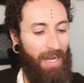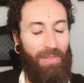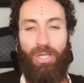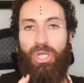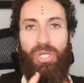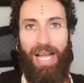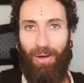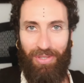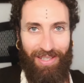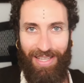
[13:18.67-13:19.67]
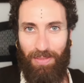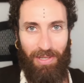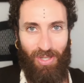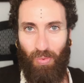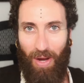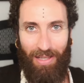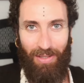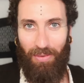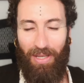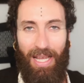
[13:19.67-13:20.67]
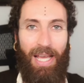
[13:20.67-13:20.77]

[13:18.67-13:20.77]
the shout that's been swallowed,